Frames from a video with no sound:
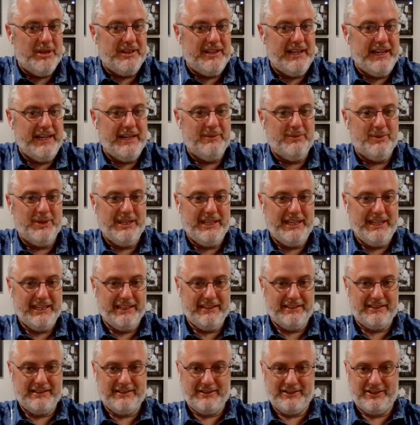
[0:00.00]
but then when
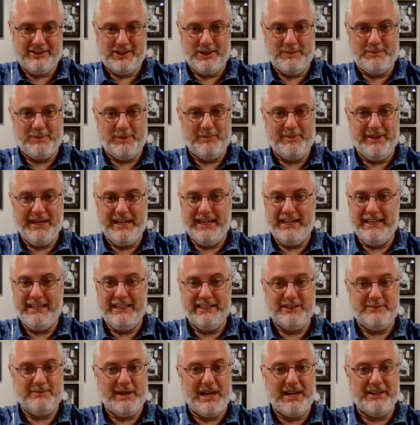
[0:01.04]
he's Superman, he
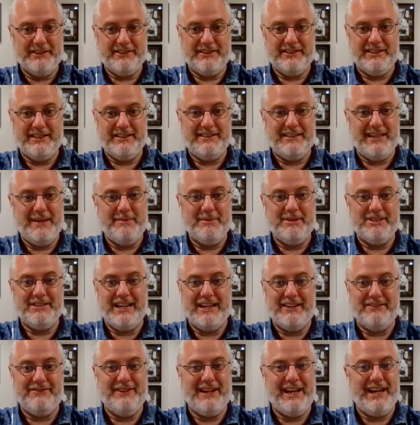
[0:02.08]
espouses the same
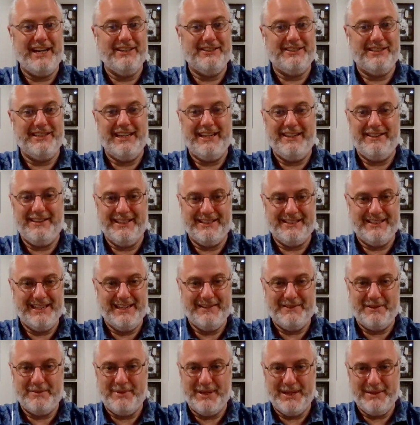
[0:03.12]
exact values and ethics, and
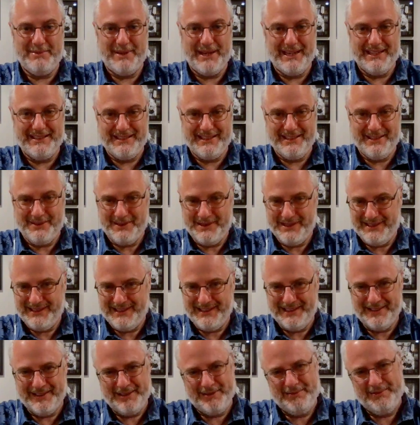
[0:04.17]
everybody buys into it.
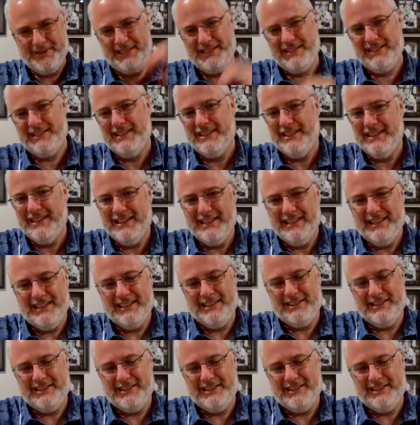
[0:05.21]
You know what I mean? And